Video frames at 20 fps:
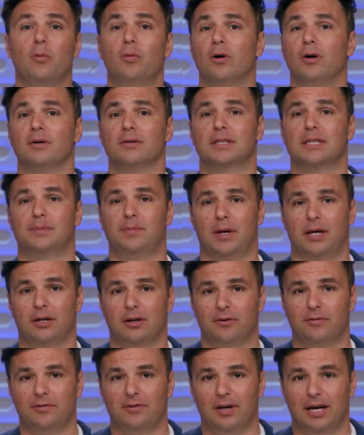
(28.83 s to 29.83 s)
we'll spend
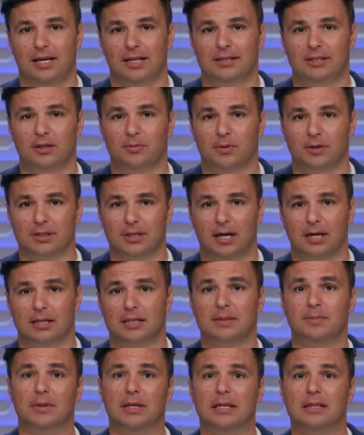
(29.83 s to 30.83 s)
our flight at supersonic
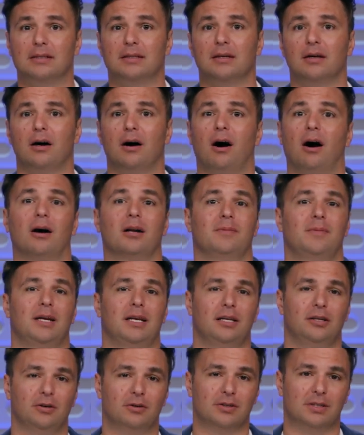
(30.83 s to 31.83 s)
speeds,
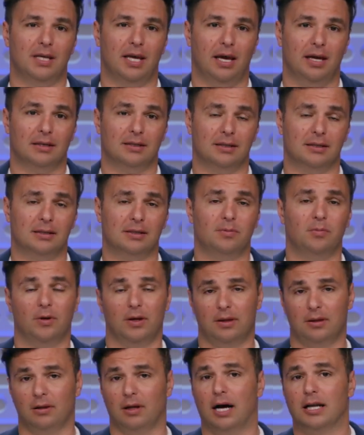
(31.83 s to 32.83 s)
automating use cases
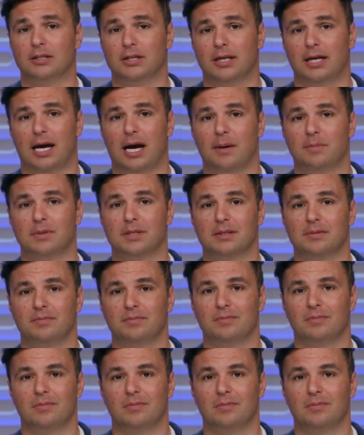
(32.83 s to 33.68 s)
with logic apps.